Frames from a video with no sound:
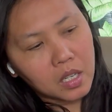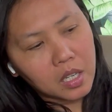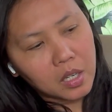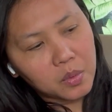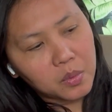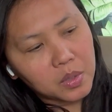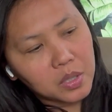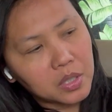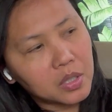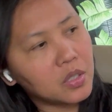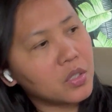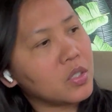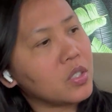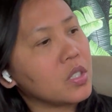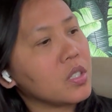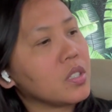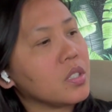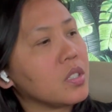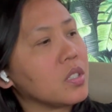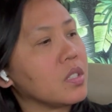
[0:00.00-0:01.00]
I was
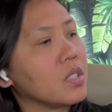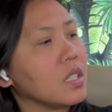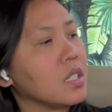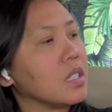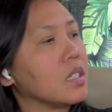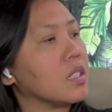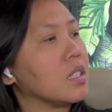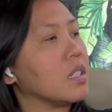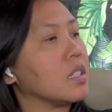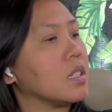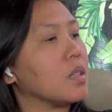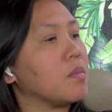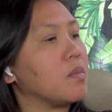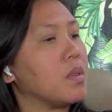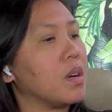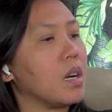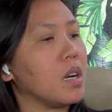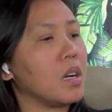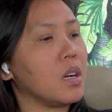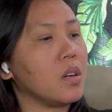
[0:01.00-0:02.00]
just thinking
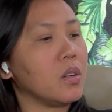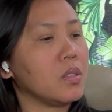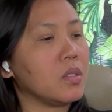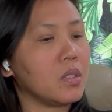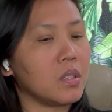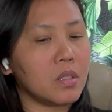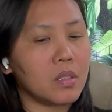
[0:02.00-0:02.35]
about